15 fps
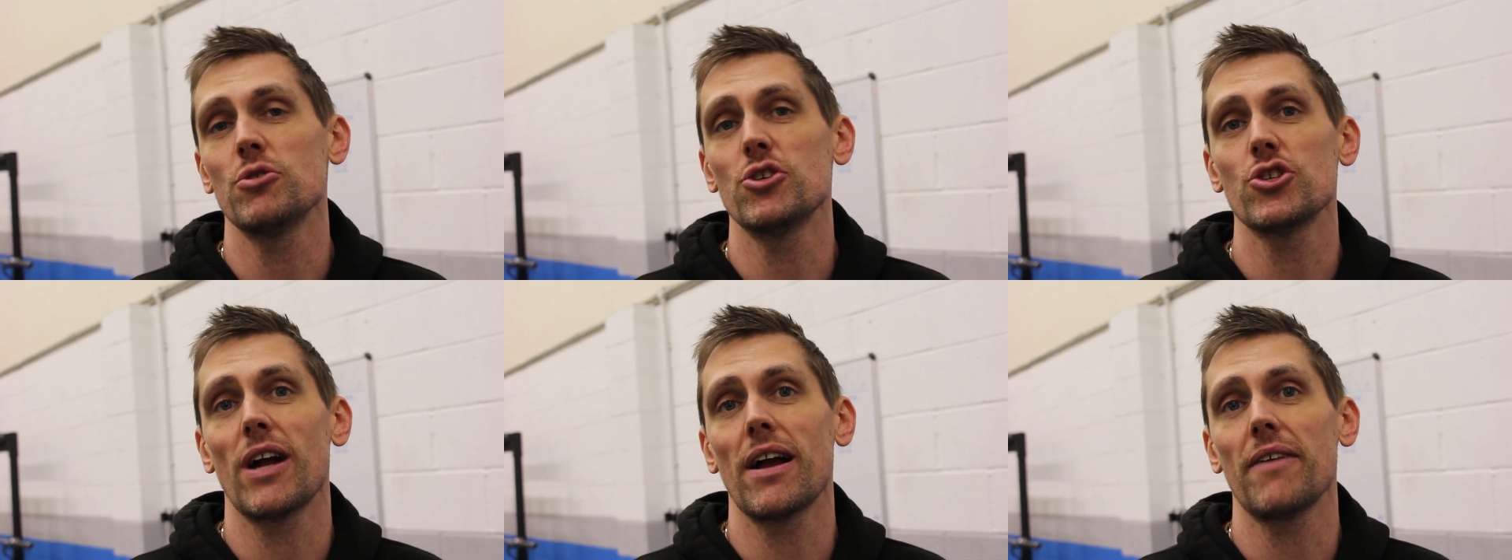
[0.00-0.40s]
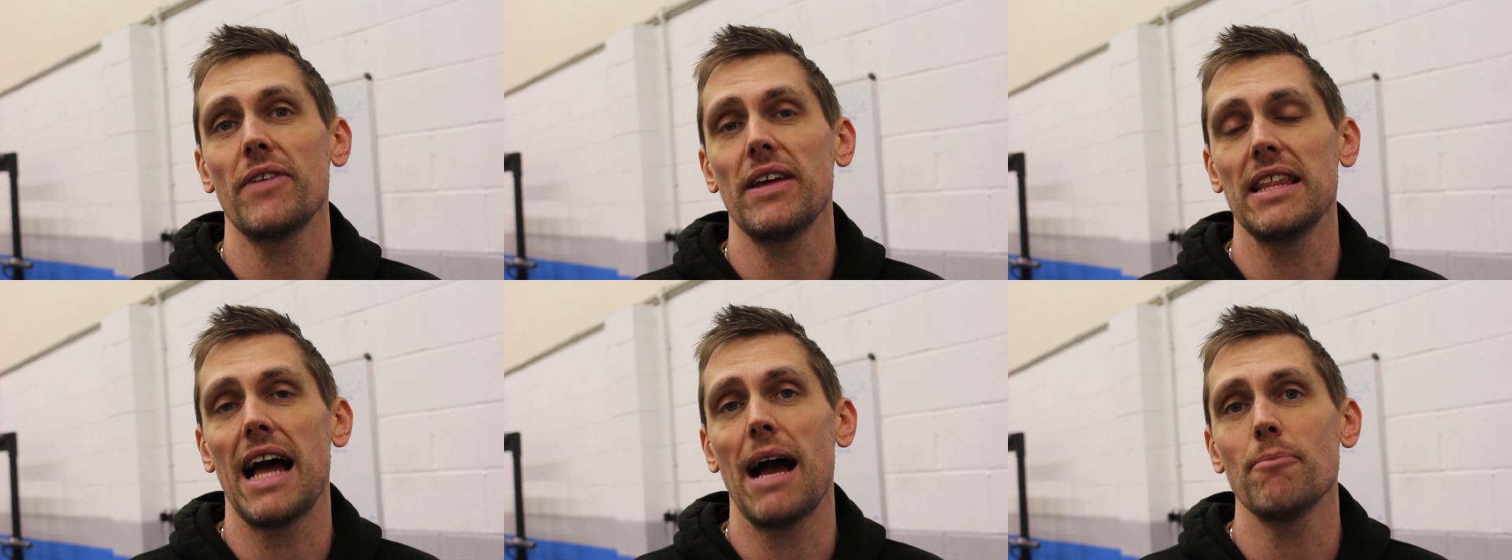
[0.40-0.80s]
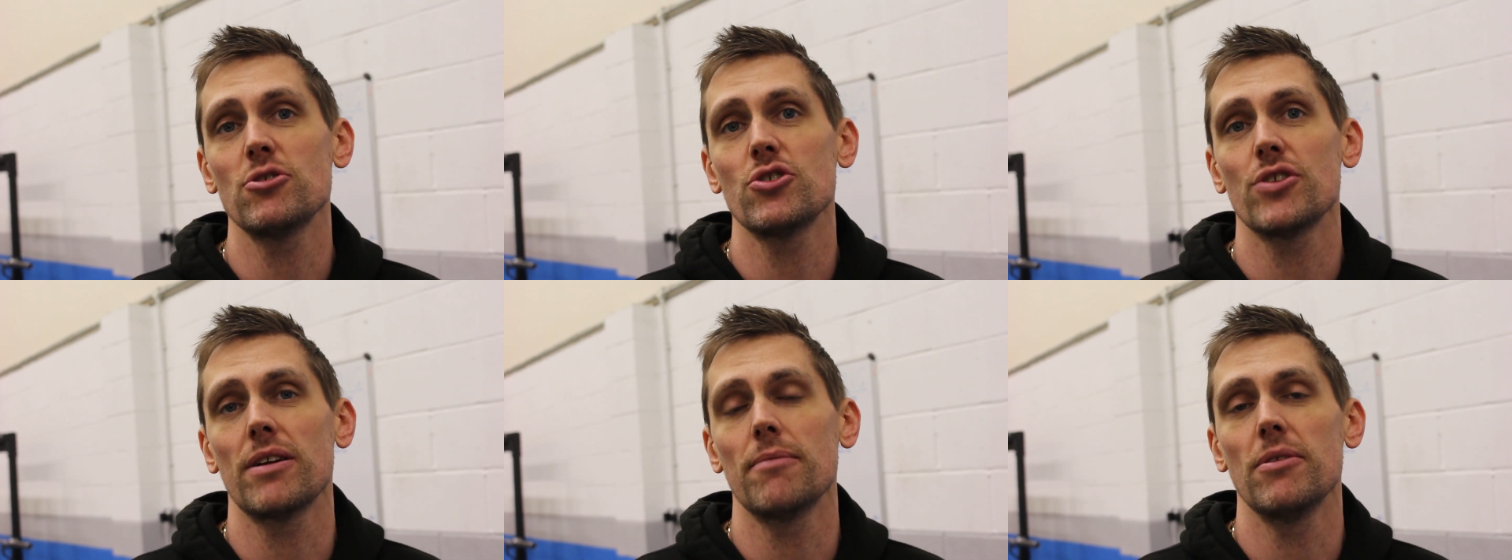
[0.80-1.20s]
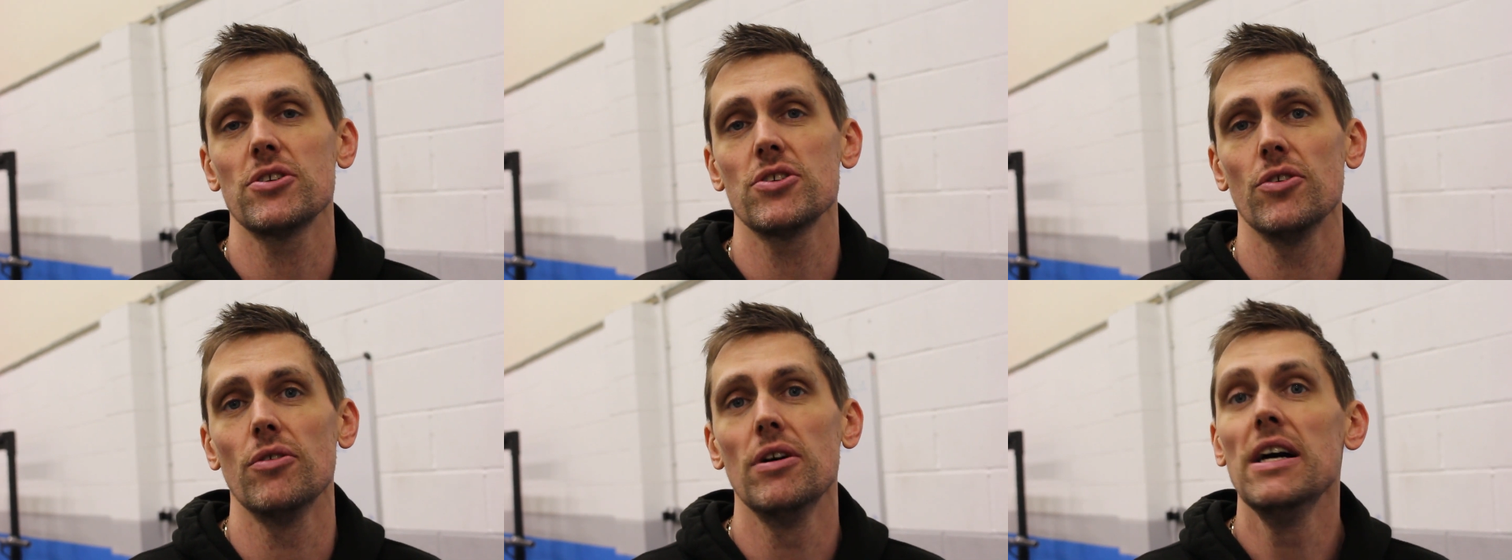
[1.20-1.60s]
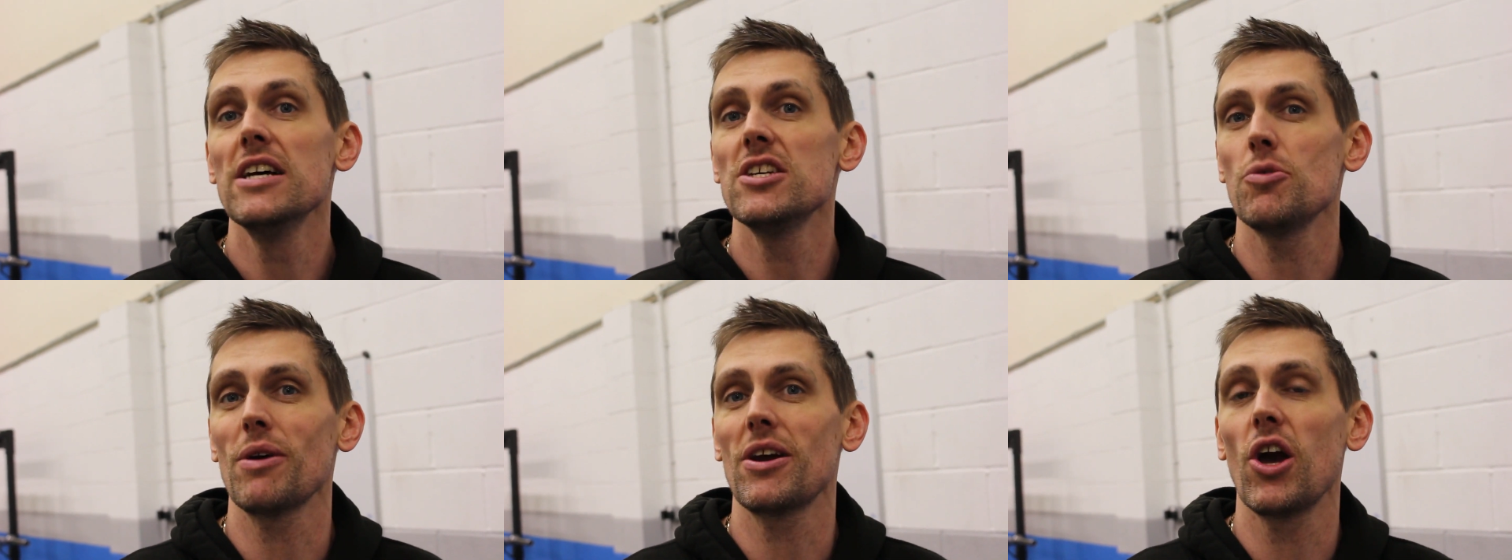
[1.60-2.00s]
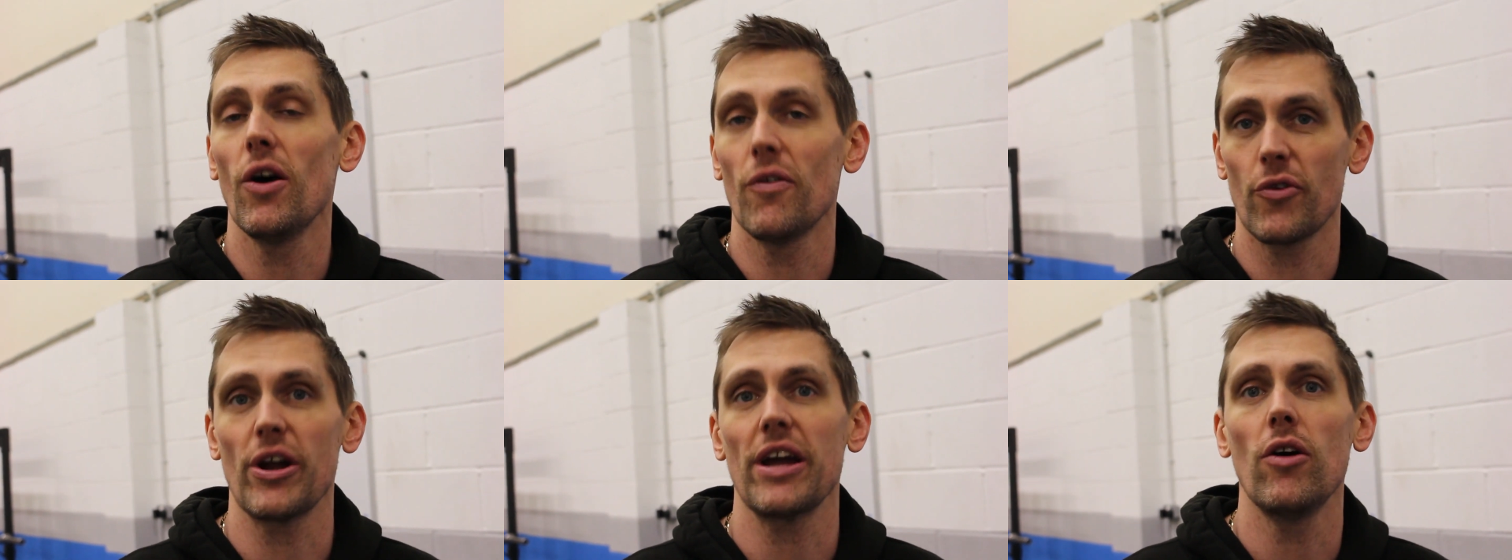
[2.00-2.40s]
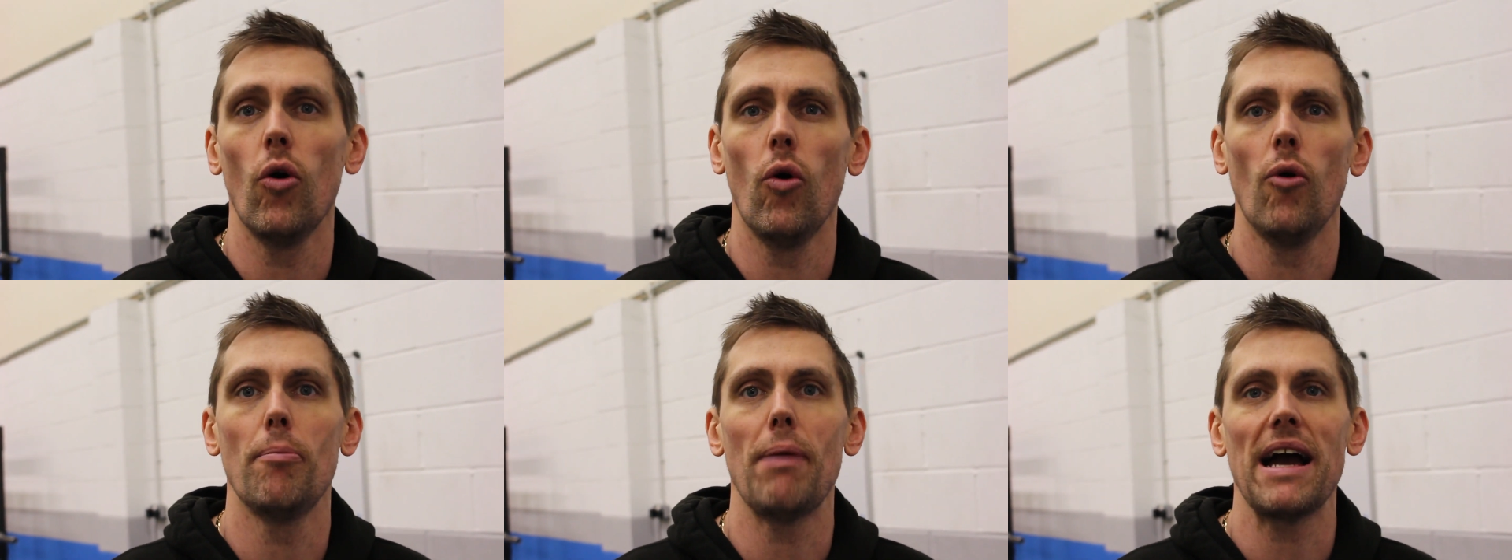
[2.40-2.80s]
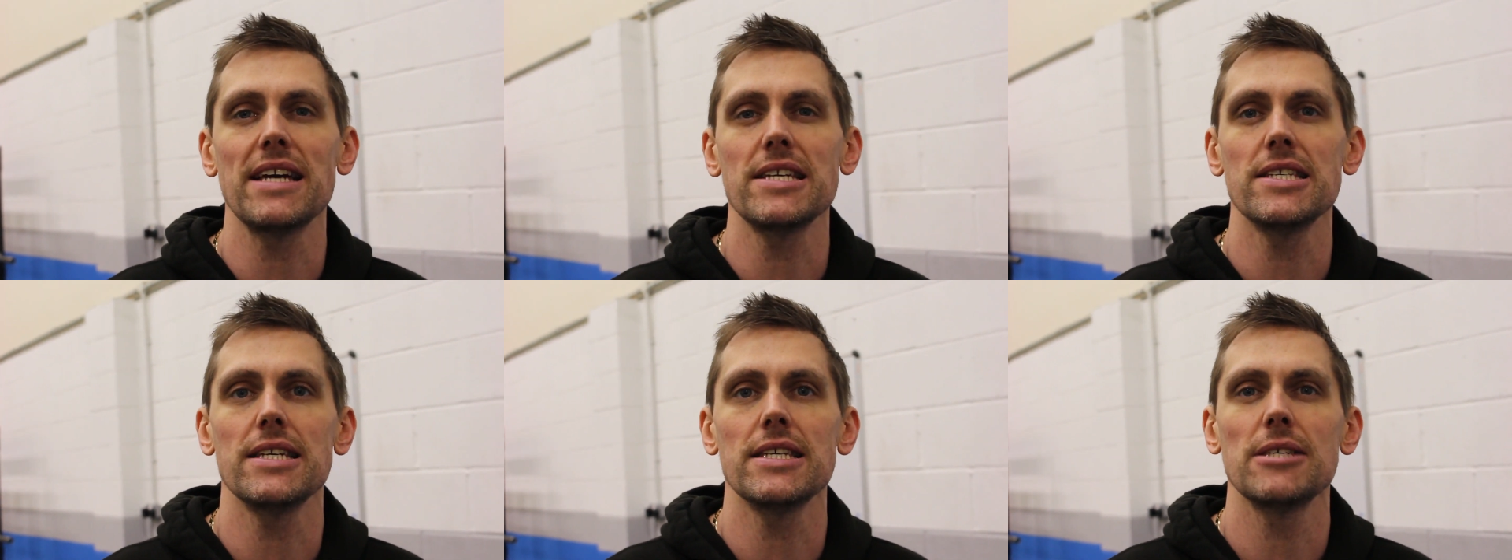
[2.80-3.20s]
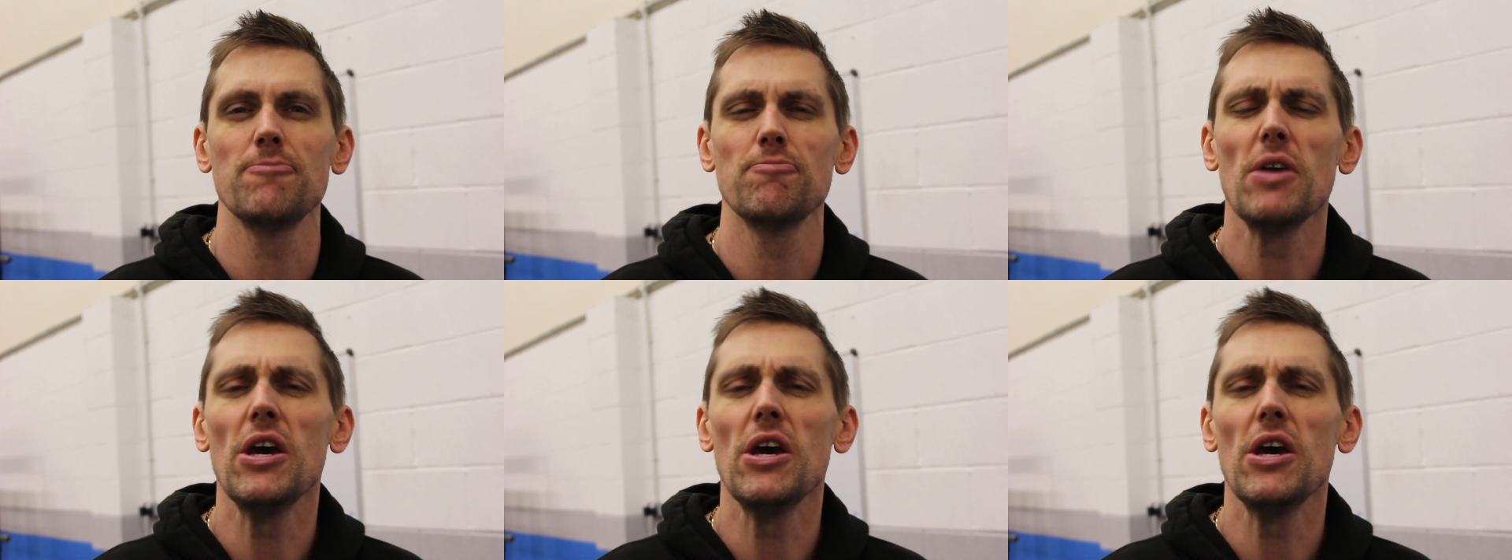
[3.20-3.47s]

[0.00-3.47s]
we're strengthening the hamstring muscle. So we're covering all bases.